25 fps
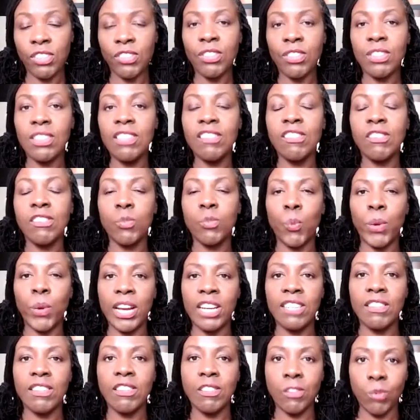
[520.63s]
So this is
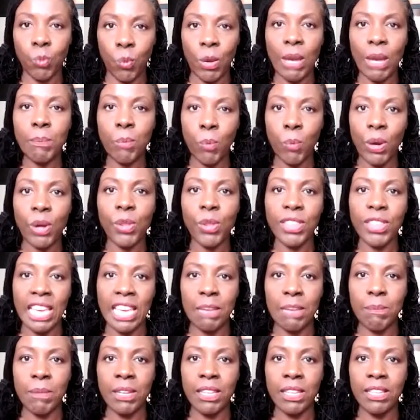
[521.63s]
where Swiipe Wealth
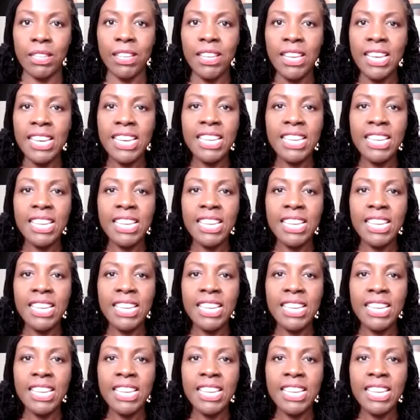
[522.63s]
came in.